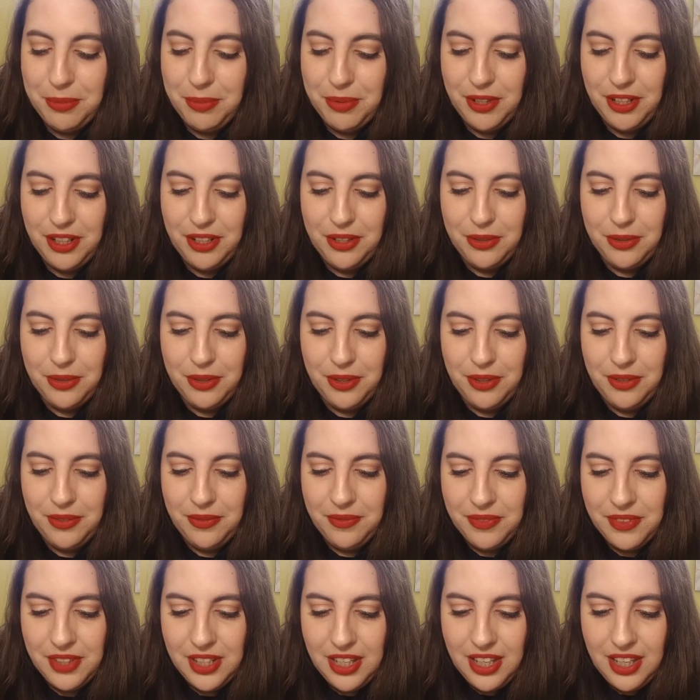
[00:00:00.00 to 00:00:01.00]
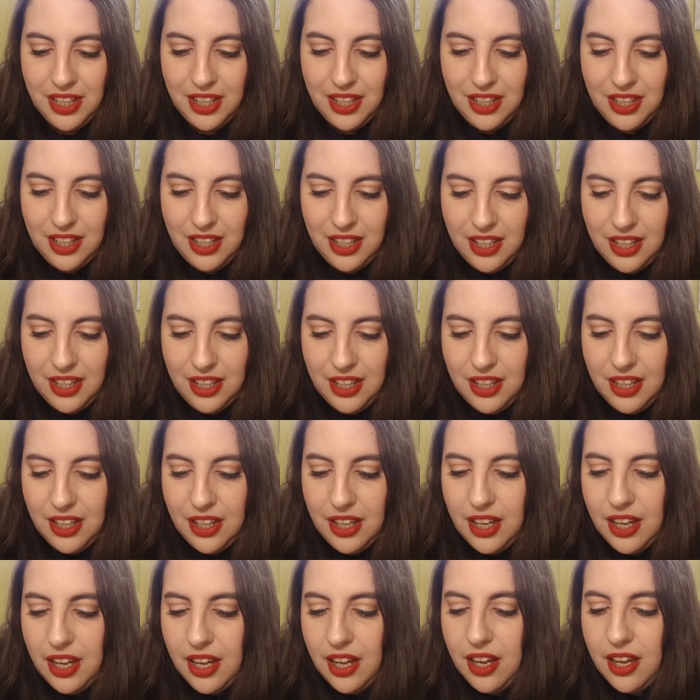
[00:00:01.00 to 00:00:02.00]
Be pretty cool.
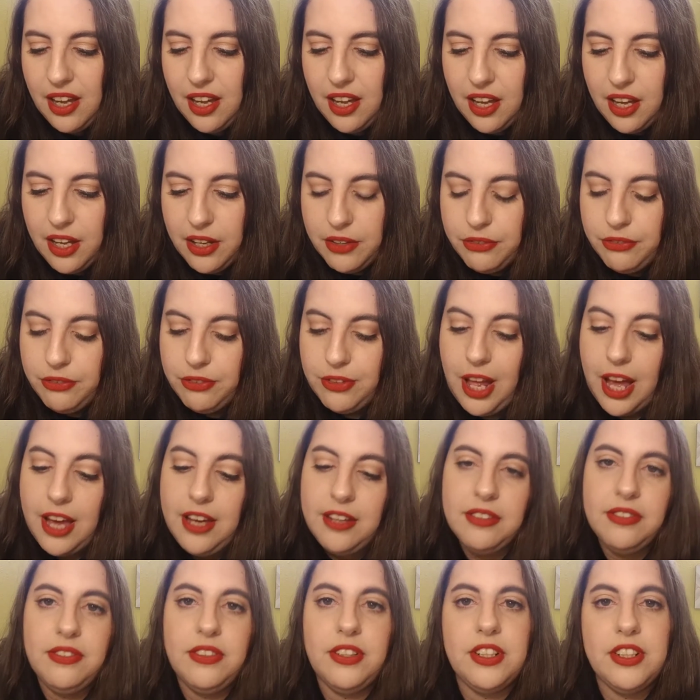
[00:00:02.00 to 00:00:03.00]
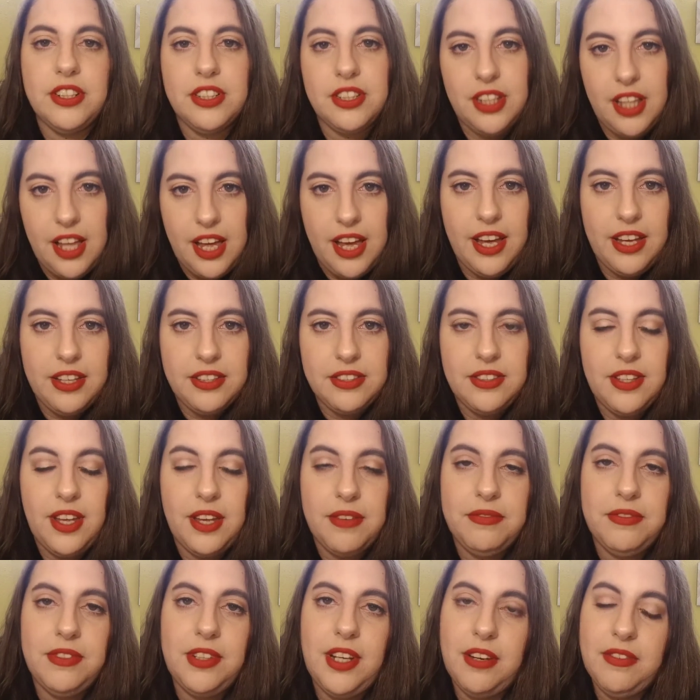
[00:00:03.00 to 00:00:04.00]
Uh, fly first class.
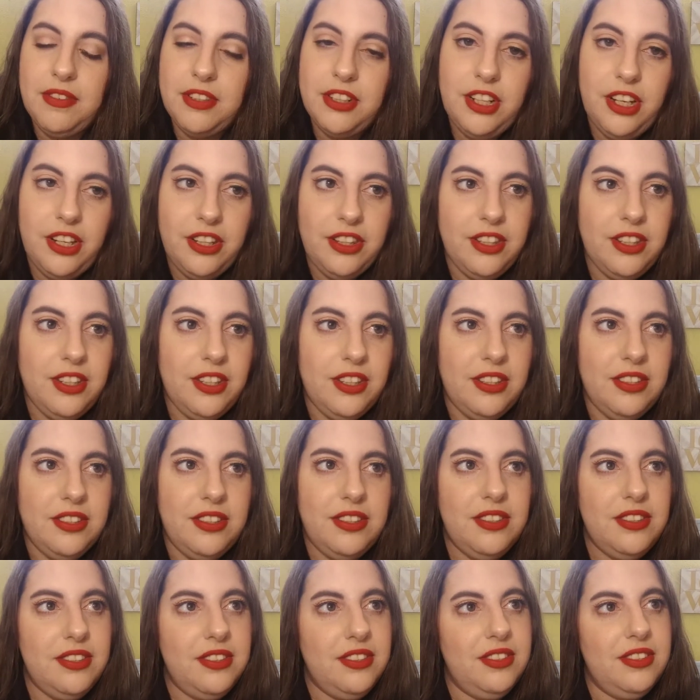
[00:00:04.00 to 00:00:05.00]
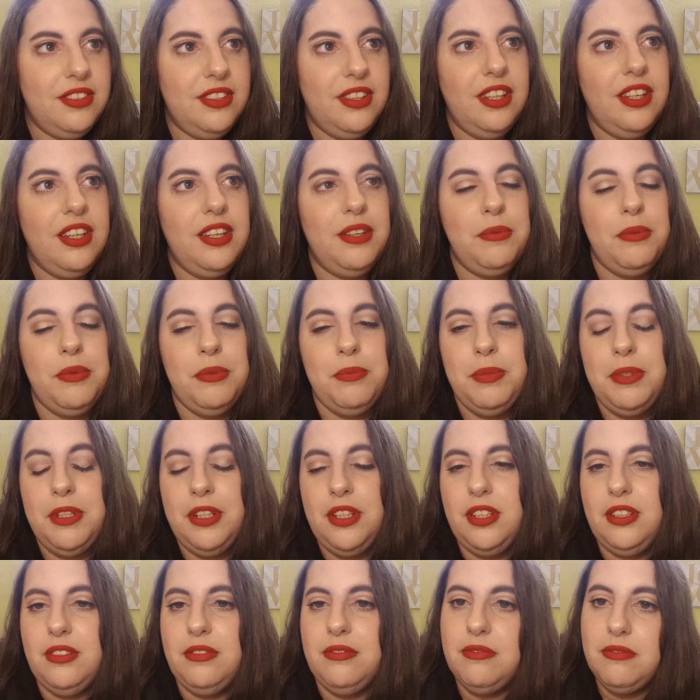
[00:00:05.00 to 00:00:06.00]
I've never done this. It would
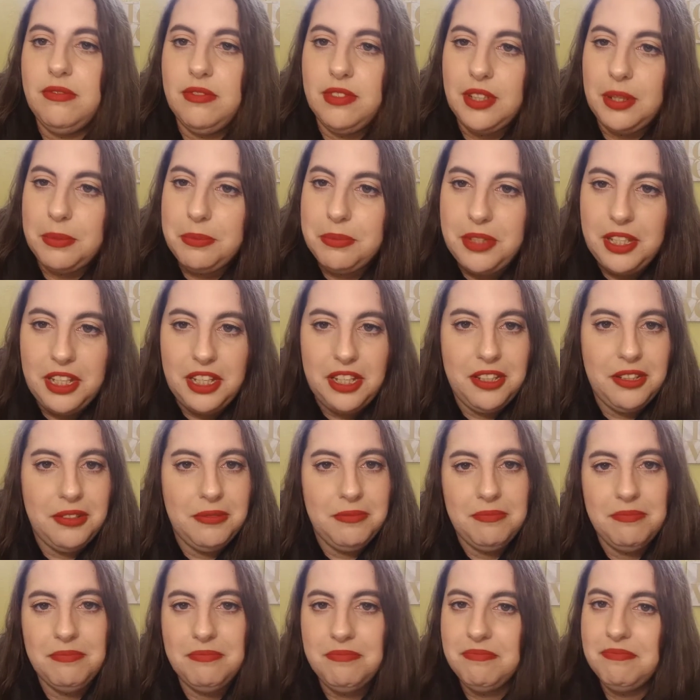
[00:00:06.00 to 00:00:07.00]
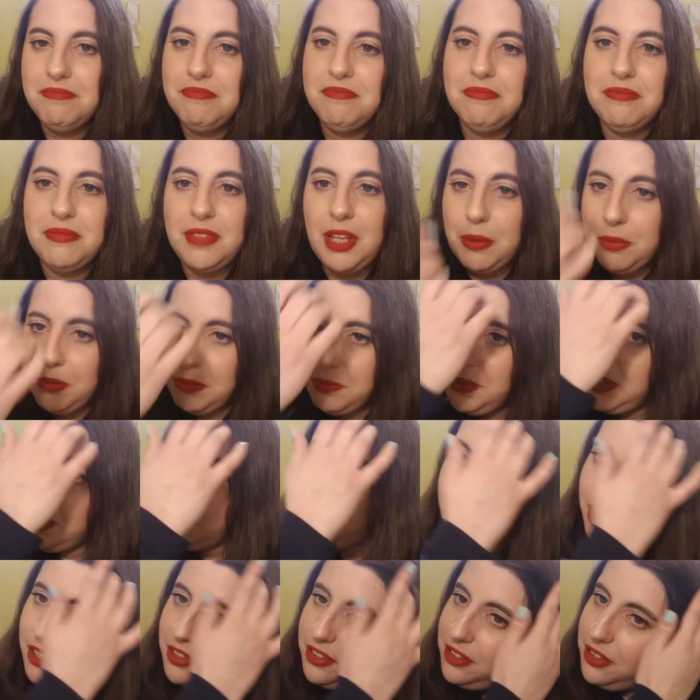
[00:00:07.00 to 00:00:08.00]
be something that would be
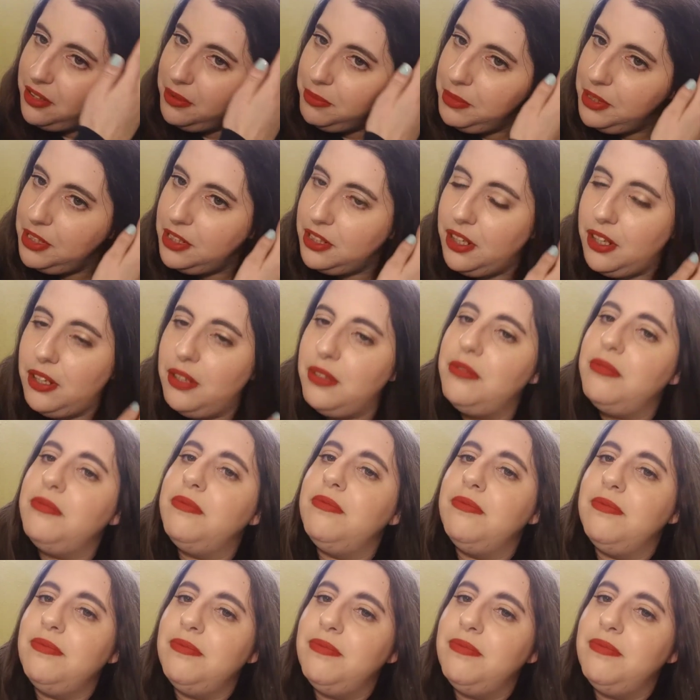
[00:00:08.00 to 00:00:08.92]
awesome, you know.